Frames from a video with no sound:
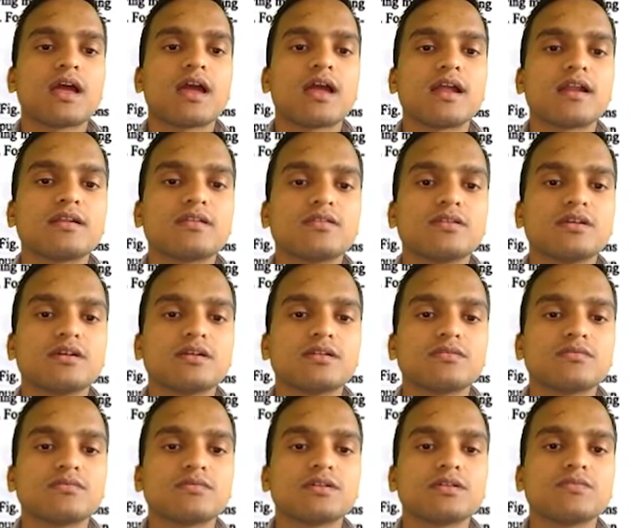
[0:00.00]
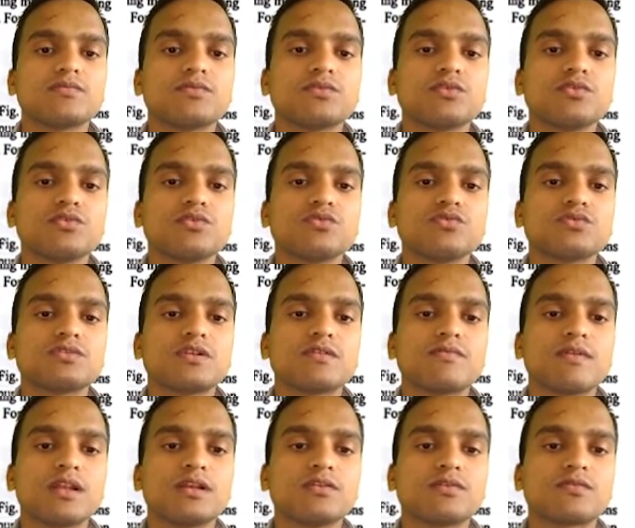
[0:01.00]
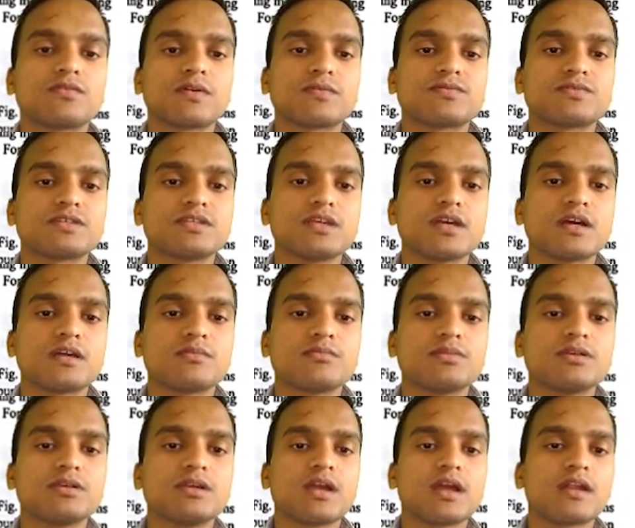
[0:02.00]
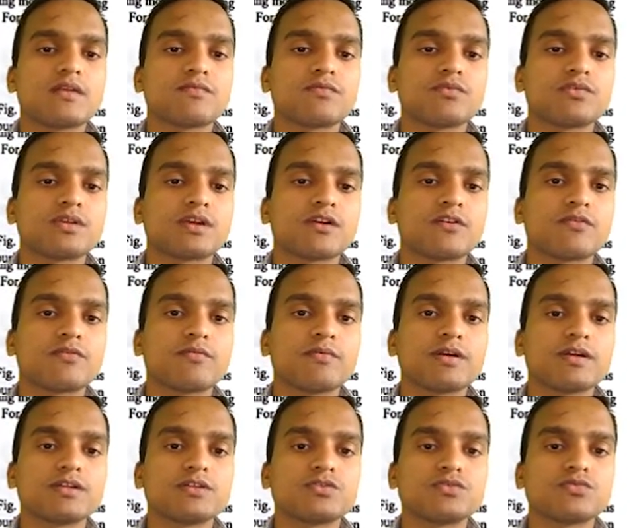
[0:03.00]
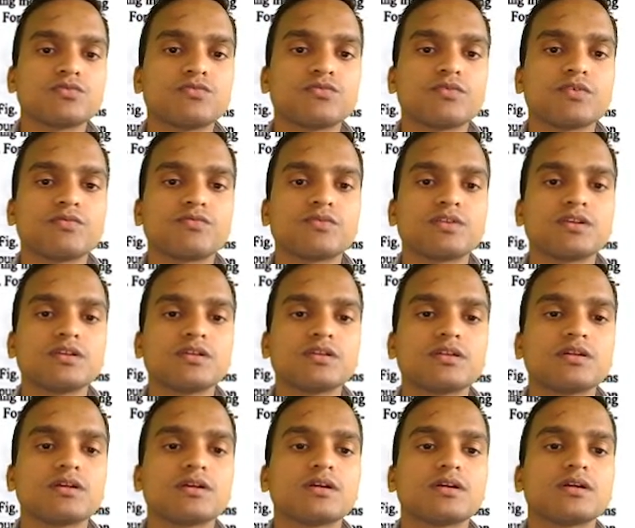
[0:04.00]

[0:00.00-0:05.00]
And there, if you use the value of FCRB and for FY250,